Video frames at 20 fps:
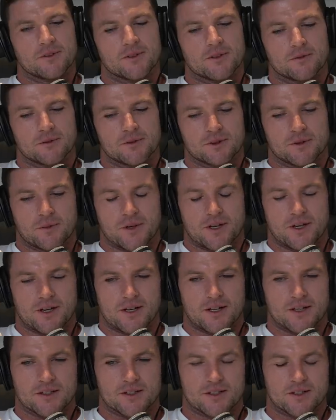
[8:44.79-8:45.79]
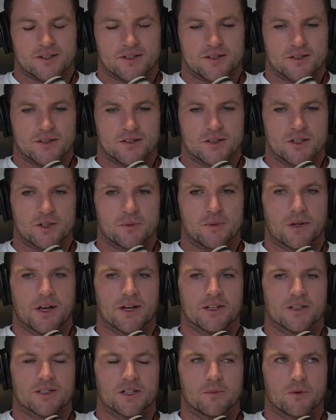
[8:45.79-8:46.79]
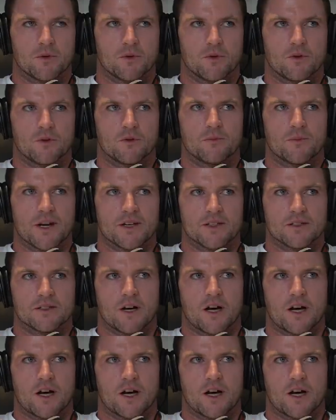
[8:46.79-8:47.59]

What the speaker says: It was about, did you play SJ Ball, Maddie's Cup?